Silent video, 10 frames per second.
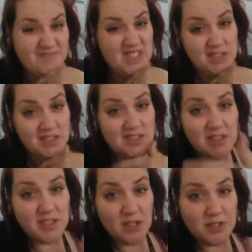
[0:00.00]
it's
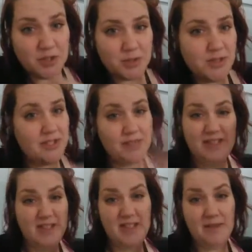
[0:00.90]
still adultery,
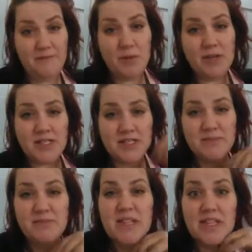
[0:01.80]
if you want to
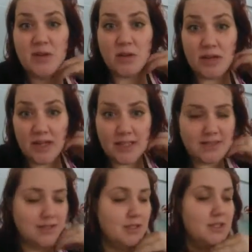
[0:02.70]
spin it or
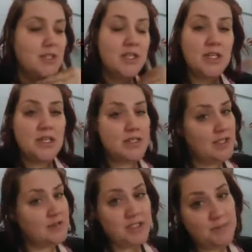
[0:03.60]
not.
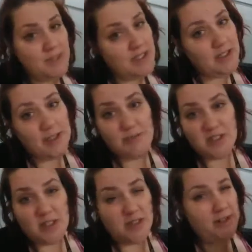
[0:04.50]
Now, G-Man, I'm
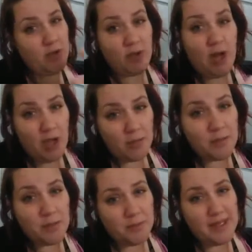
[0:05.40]
sorry, you're
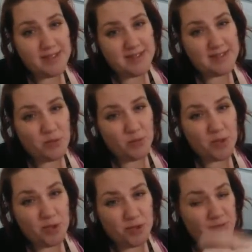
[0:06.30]
compromising the
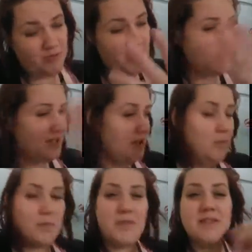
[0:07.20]
word right now,
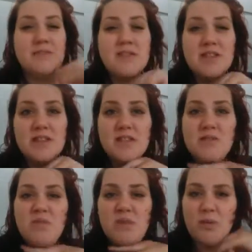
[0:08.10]
but that's besides
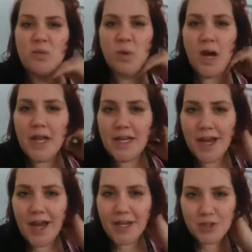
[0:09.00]
the point. Why did
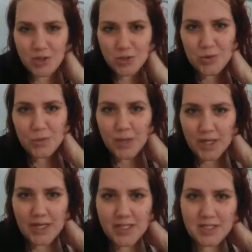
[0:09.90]
I do what
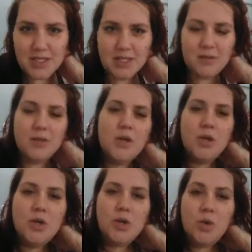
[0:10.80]
I did?
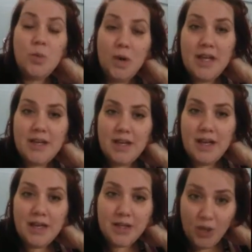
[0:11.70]
Why did
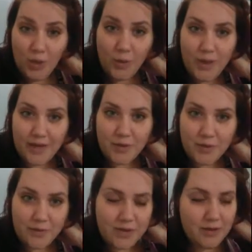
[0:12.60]
I go
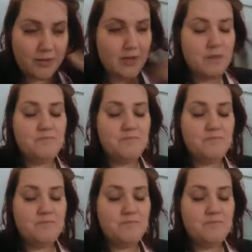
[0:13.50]
after Fiona?